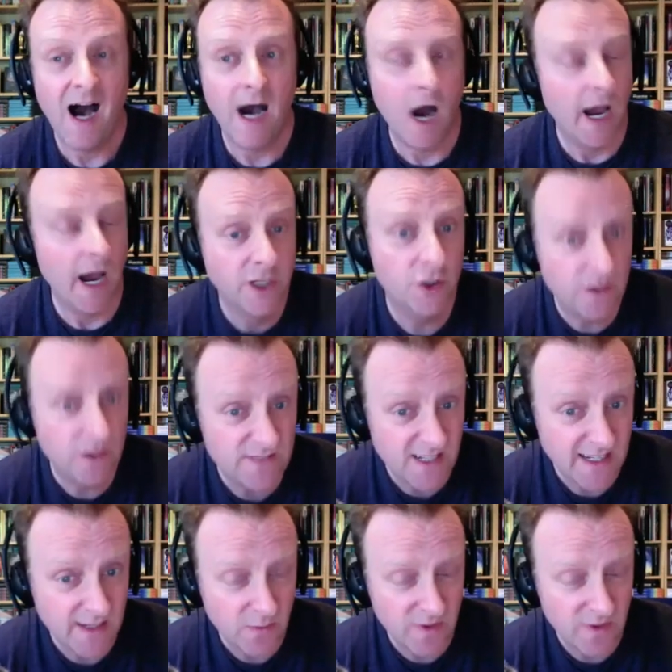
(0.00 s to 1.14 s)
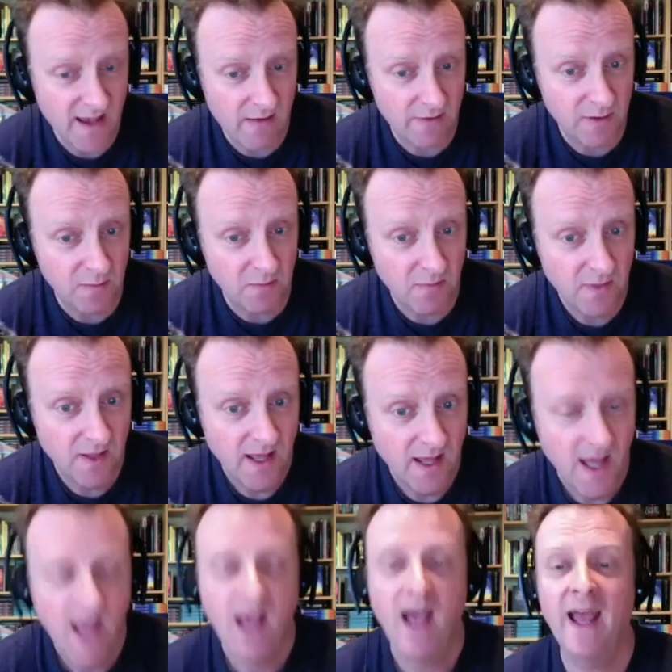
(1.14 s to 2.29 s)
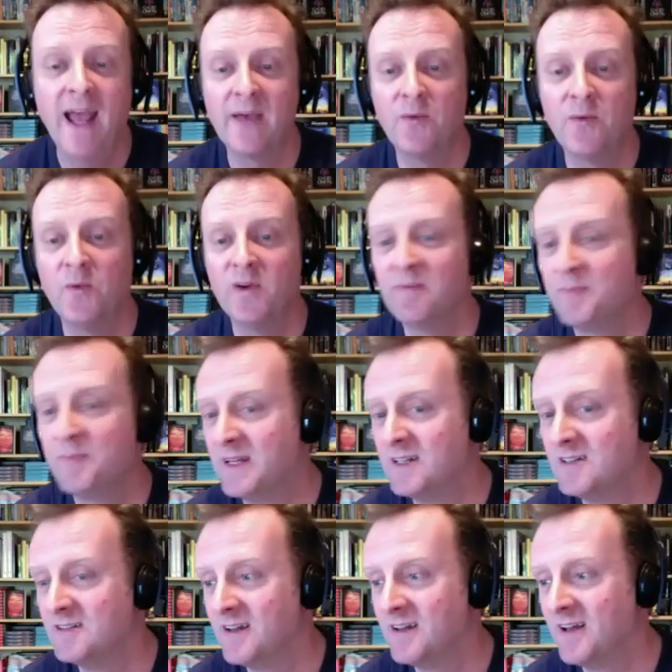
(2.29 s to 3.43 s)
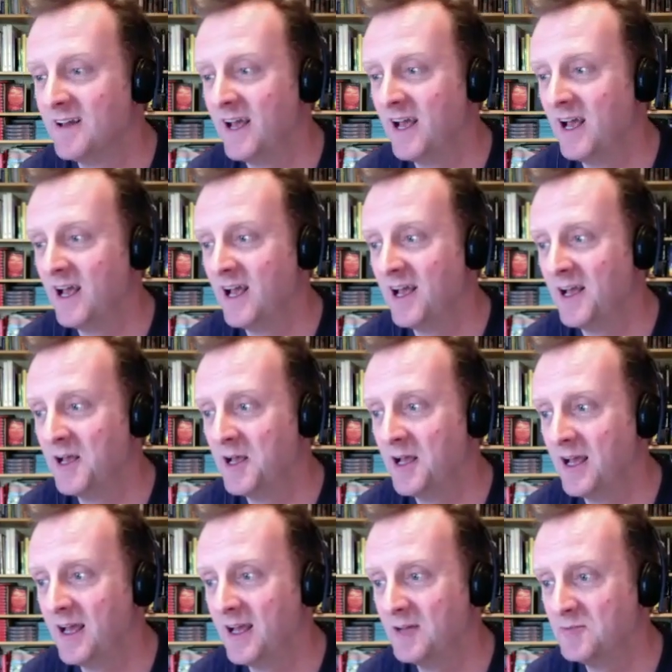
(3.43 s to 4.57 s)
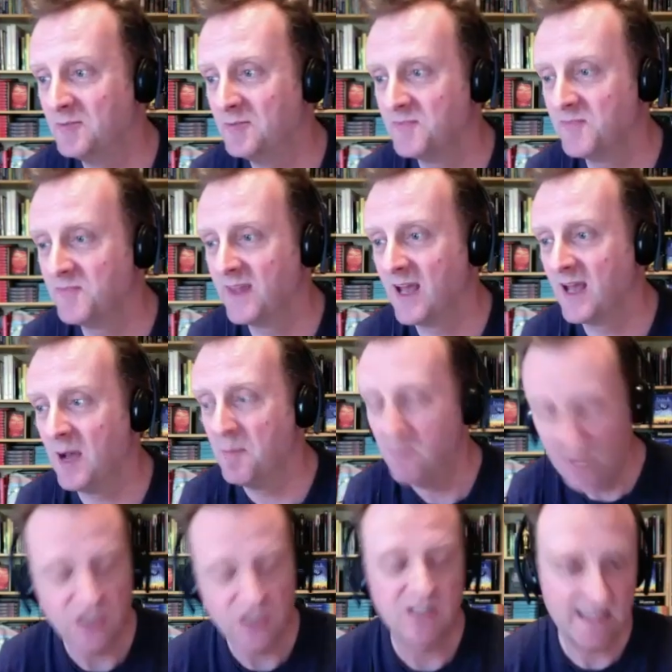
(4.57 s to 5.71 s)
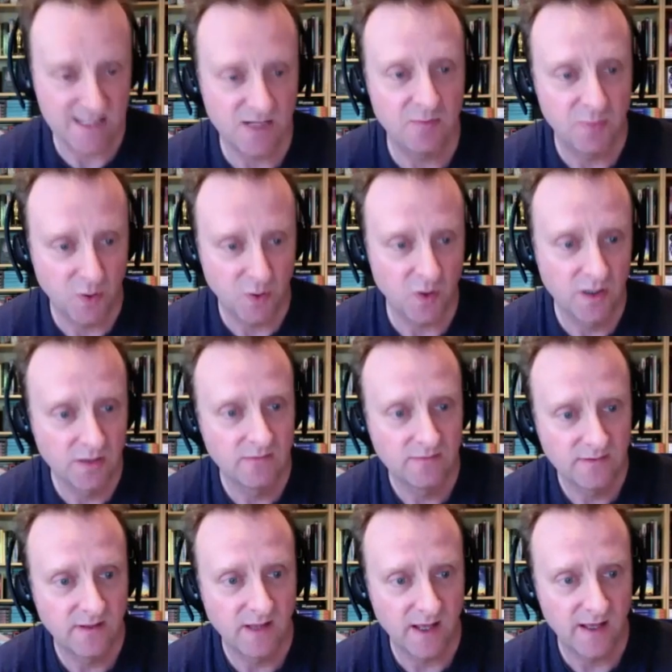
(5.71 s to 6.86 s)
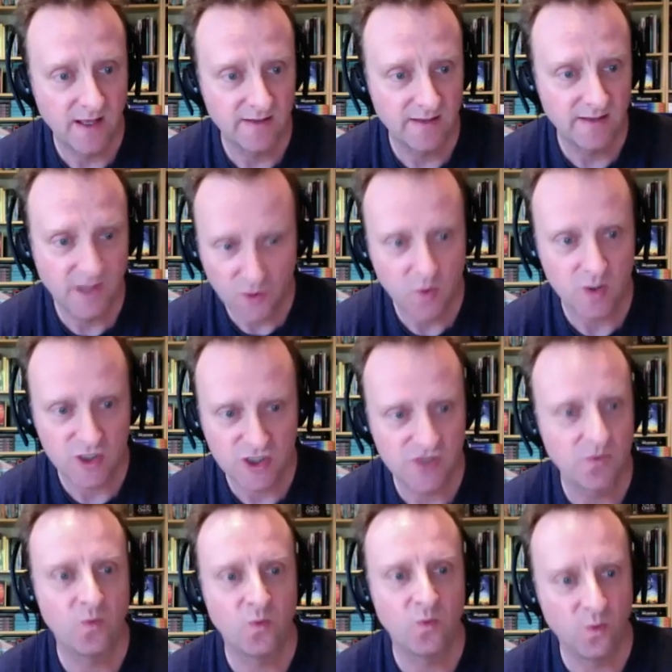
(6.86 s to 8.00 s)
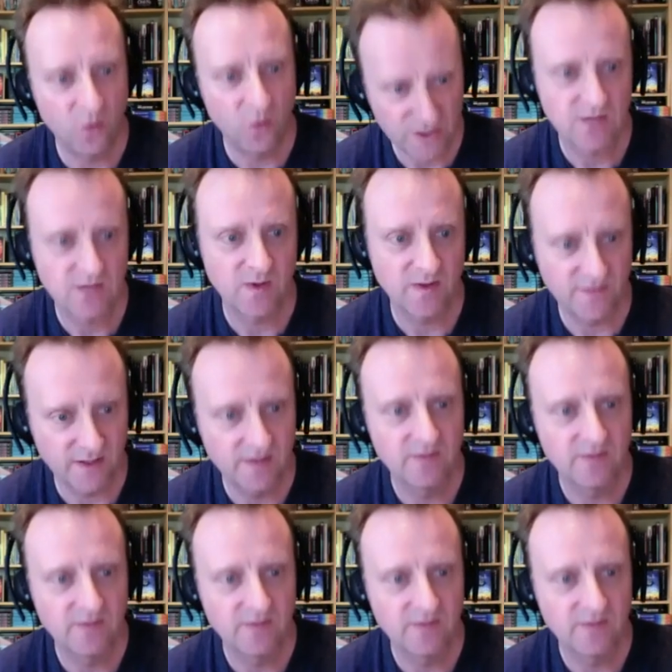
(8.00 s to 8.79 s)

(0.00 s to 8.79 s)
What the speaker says: could have done it without them. It would have been a much lesser book, no question whatsoever.